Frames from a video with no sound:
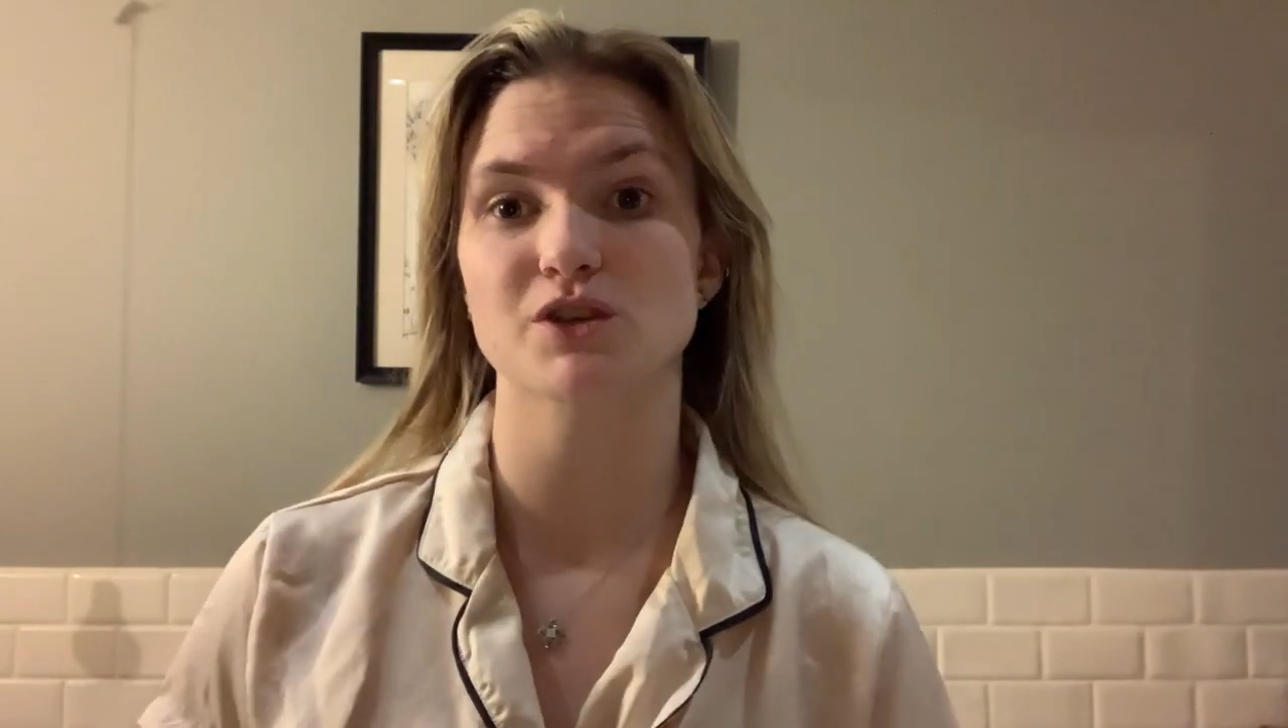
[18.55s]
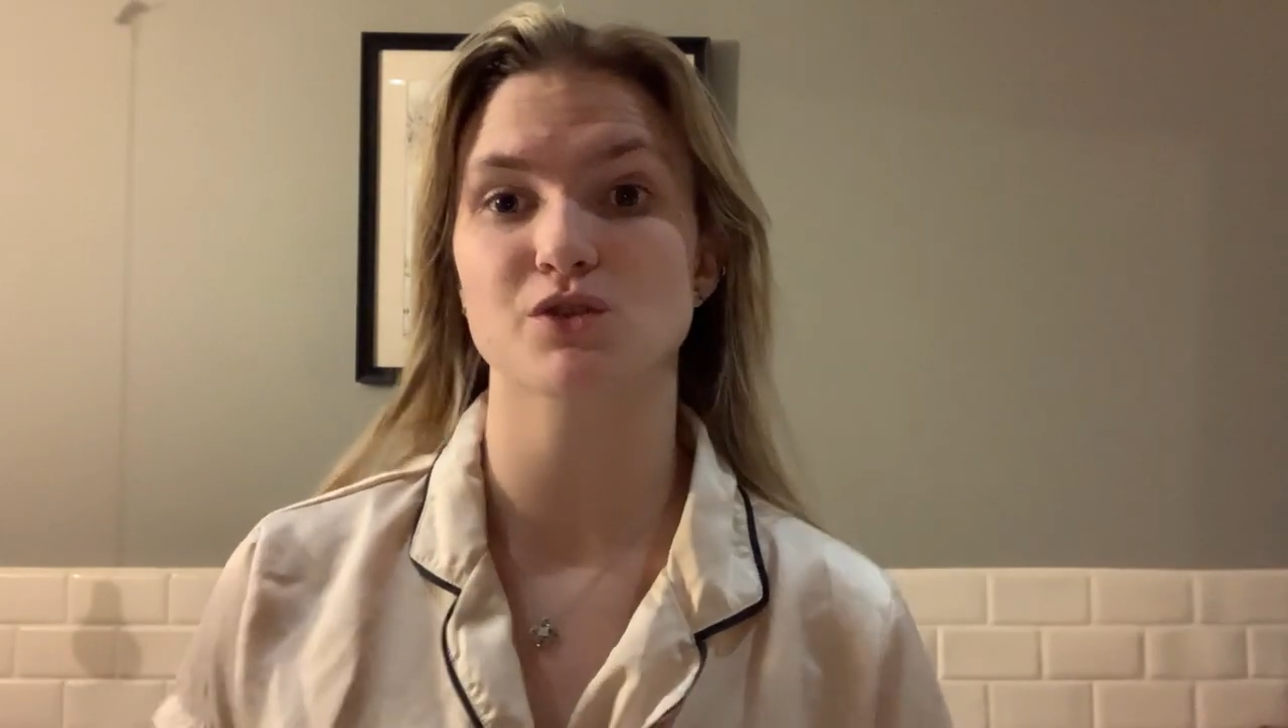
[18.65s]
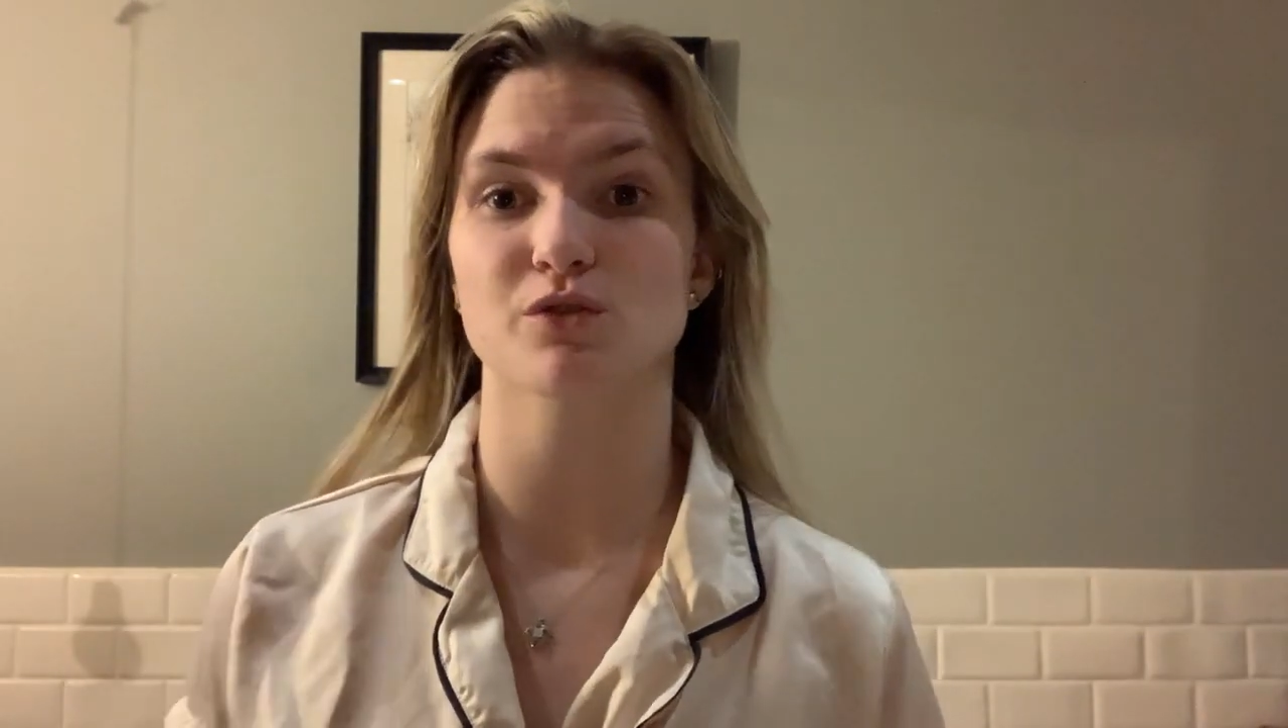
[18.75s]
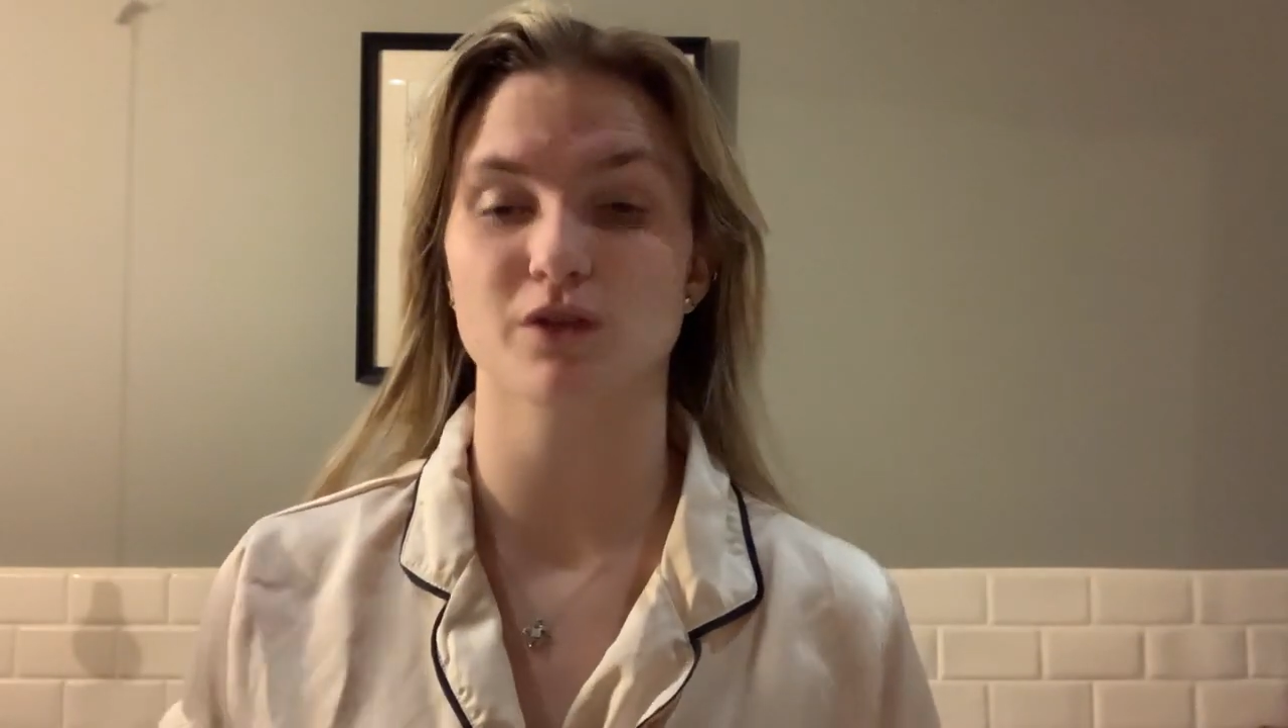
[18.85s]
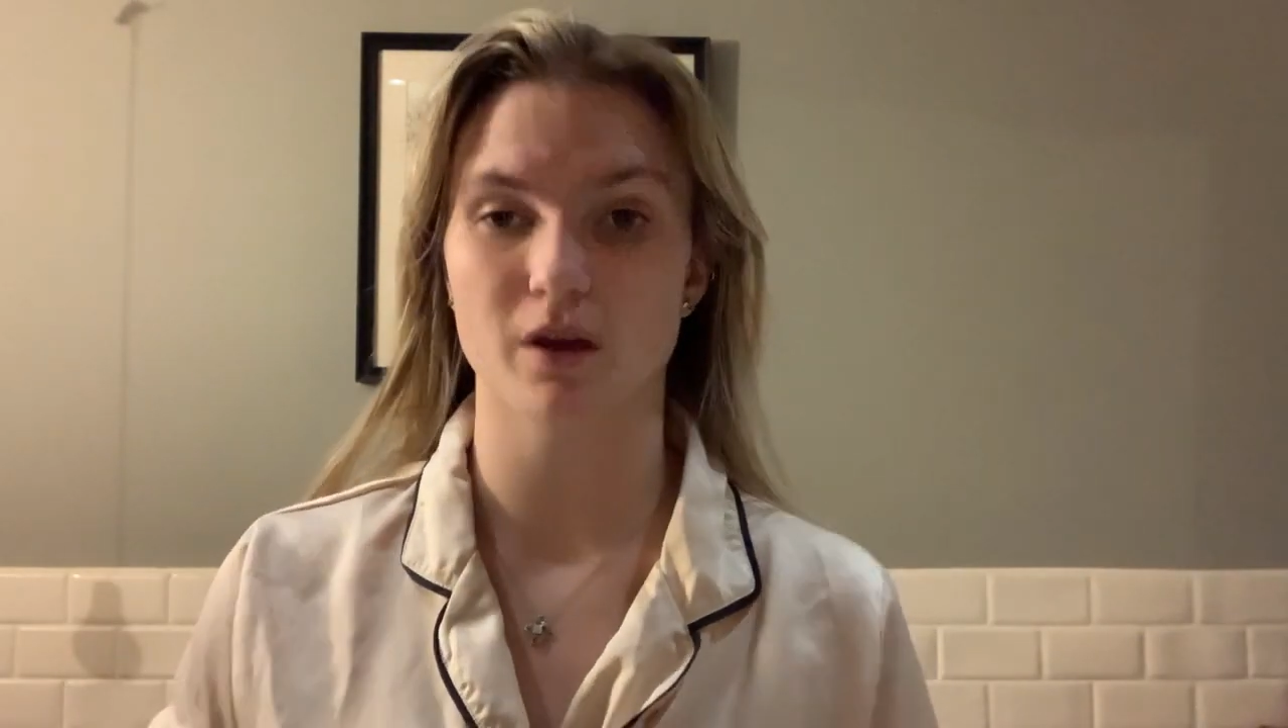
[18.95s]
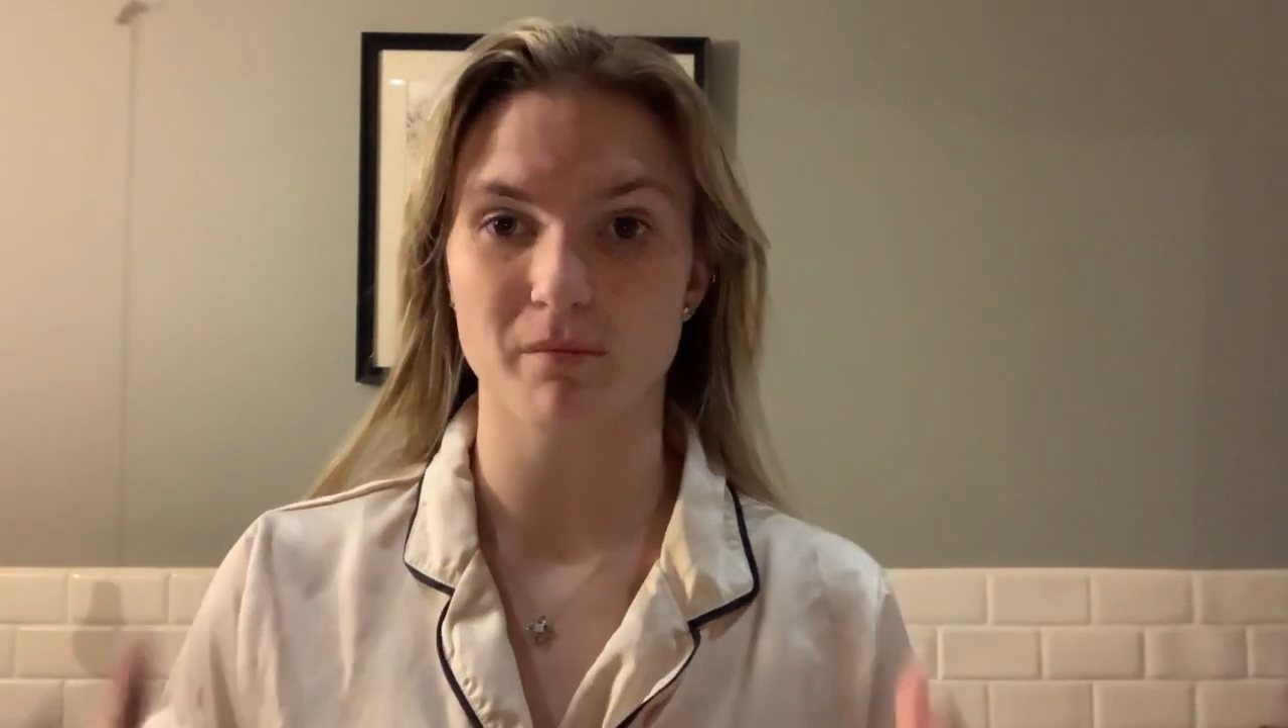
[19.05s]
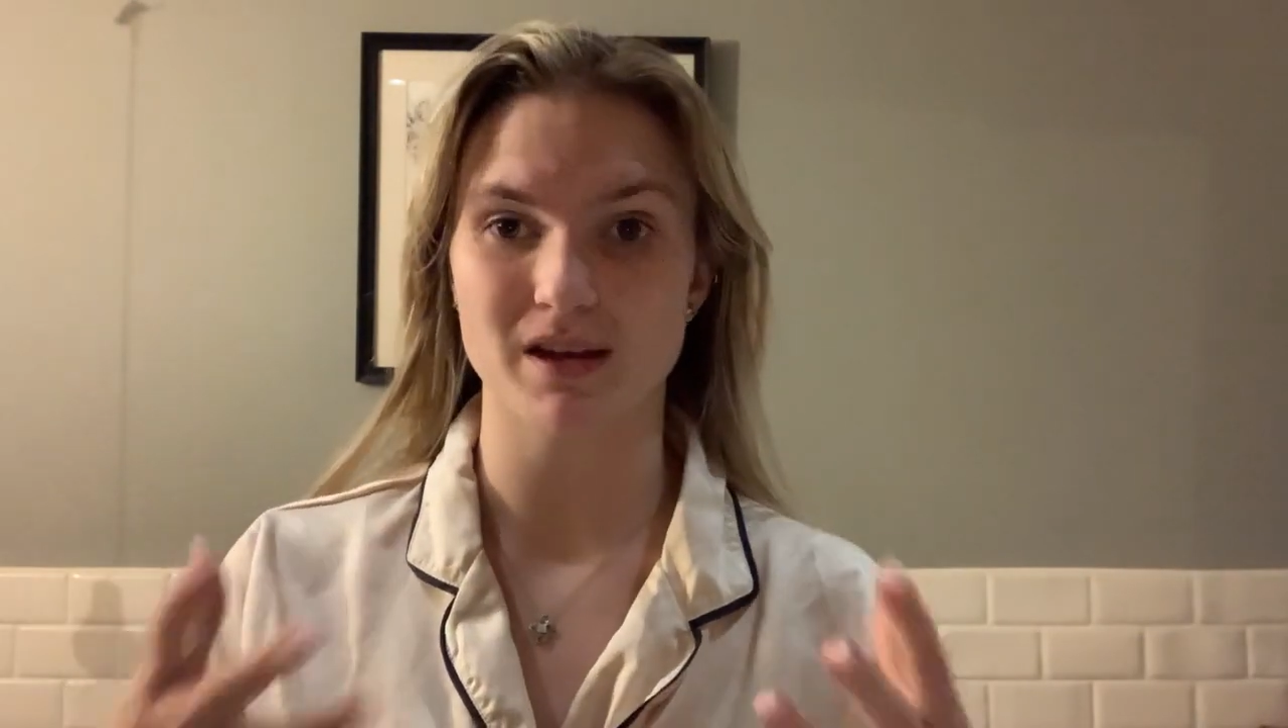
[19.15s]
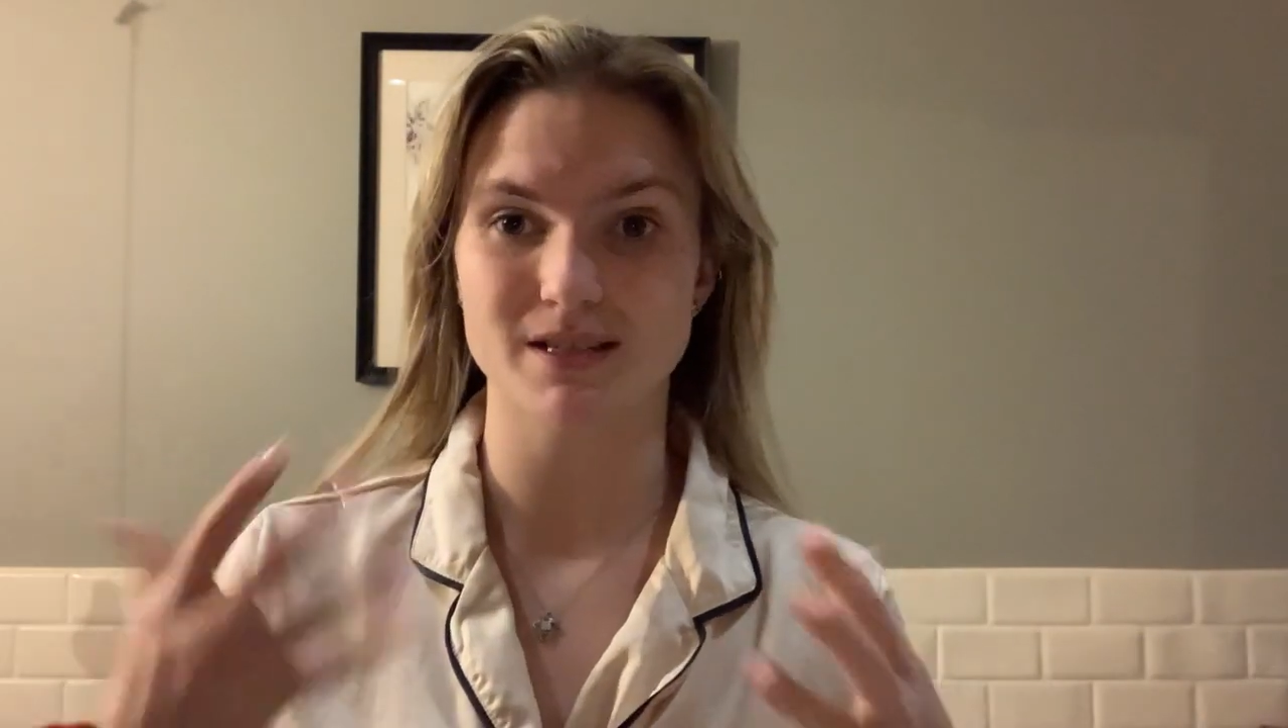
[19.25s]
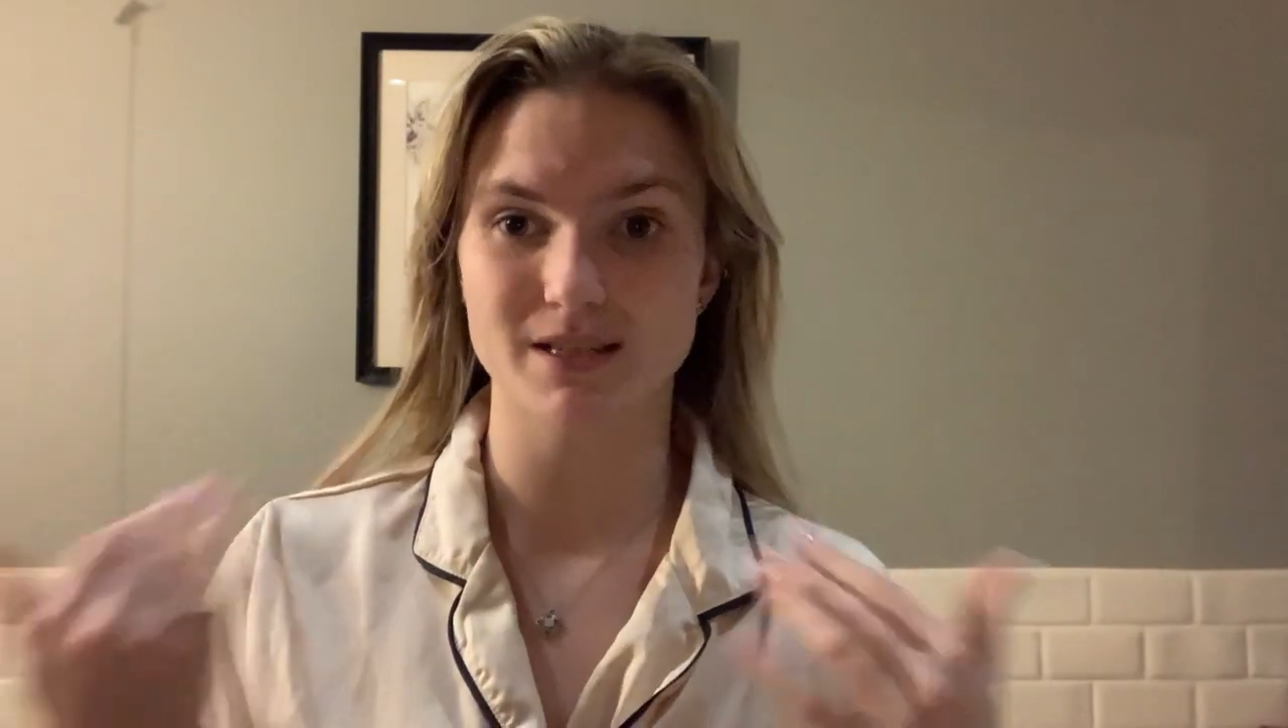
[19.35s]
sure that my